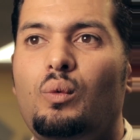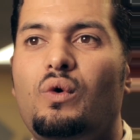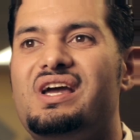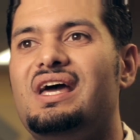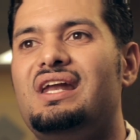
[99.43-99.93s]

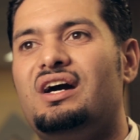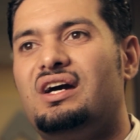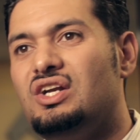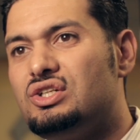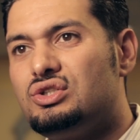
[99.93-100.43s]
We'll get a
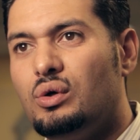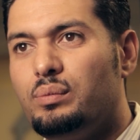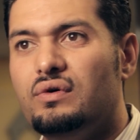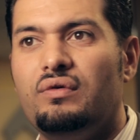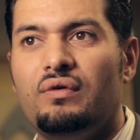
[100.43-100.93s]
conditional
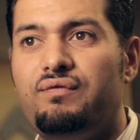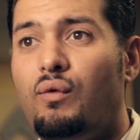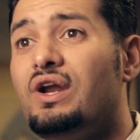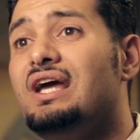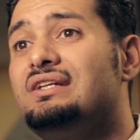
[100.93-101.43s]
approval in
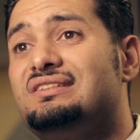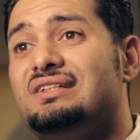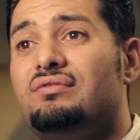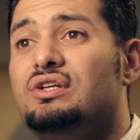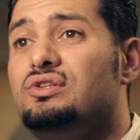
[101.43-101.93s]
48 to
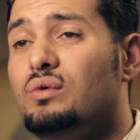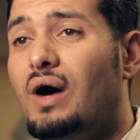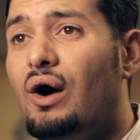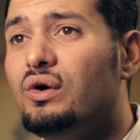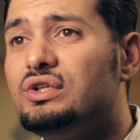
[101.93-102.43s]
72
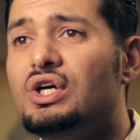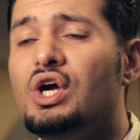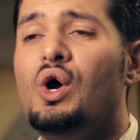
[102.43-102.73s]
hours.